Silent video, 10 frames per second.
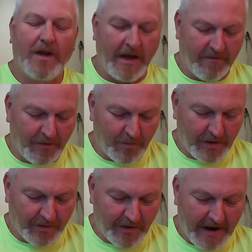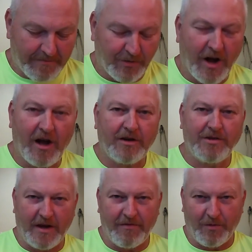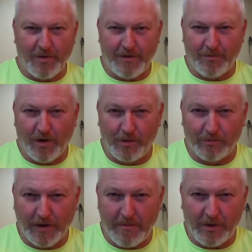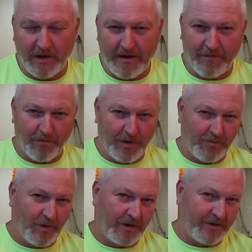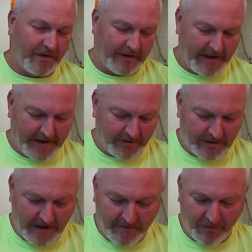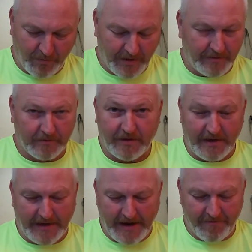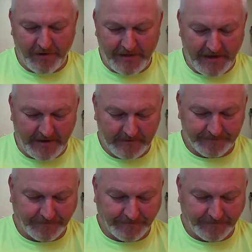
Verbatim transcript: Everyone grabbed rocks, everyone rolled rubble, everyone worked on gates, everyone did everything.